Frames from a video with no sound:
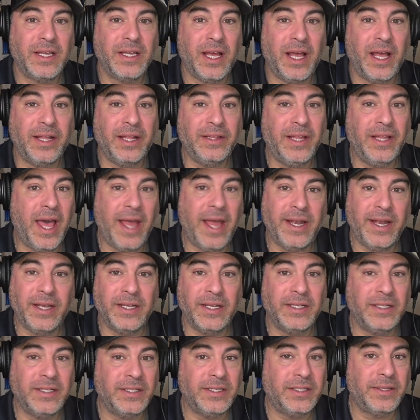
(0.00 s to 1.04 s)
I let
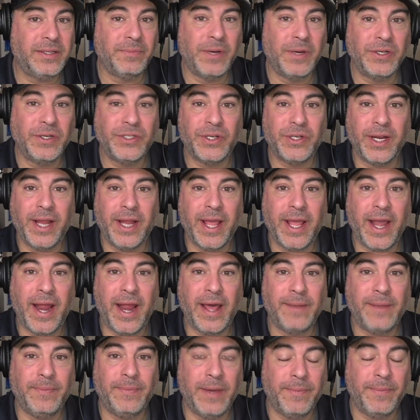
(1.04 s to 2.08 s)
the Motrin get
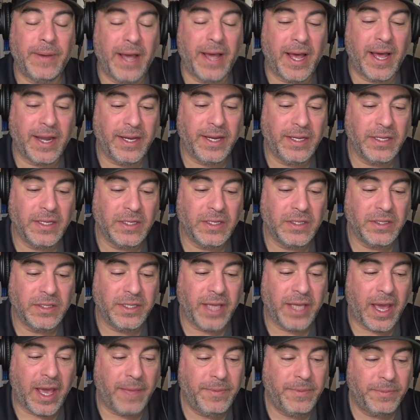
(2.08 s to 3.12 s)
out of my body, the
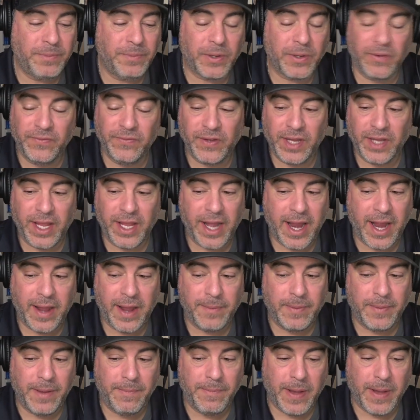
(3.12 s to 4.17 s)
ibuprofen get out of
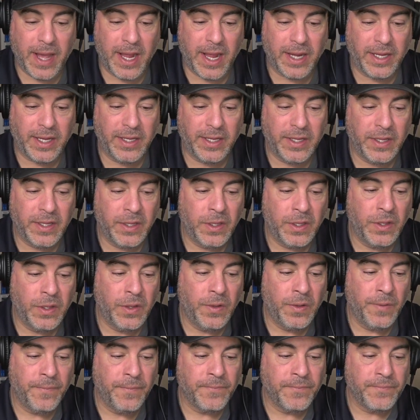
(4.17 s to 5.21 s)
my body,
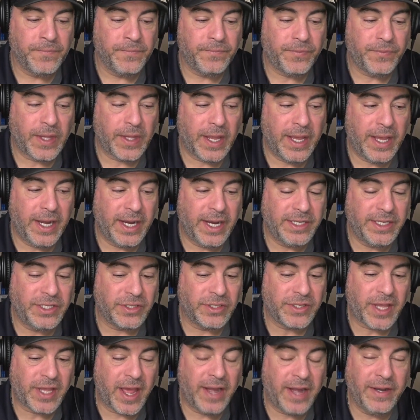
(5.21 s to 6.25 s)
and I
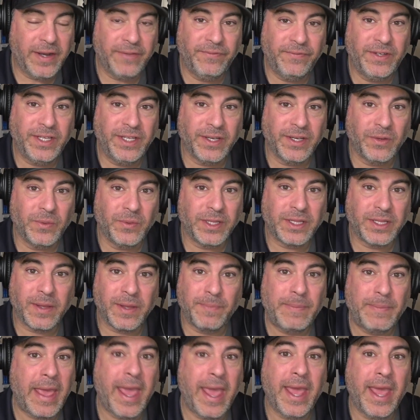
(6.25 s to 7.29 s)
just kind of deal with the
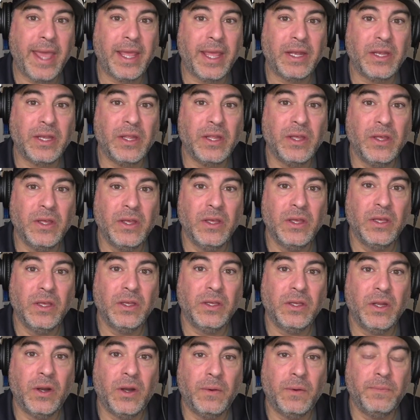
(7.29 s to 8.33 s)
pain,
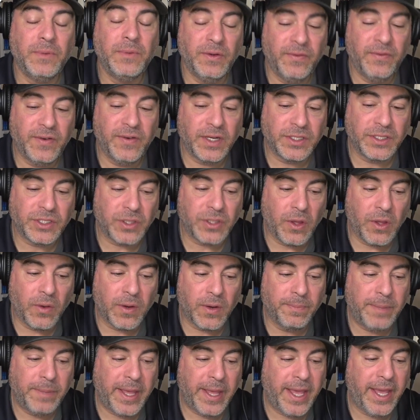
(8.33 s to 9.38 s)
move at a slower
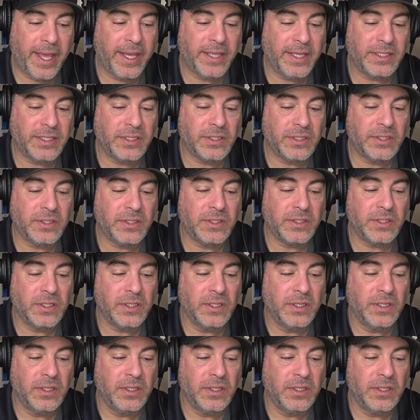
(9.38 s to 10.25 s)
pace.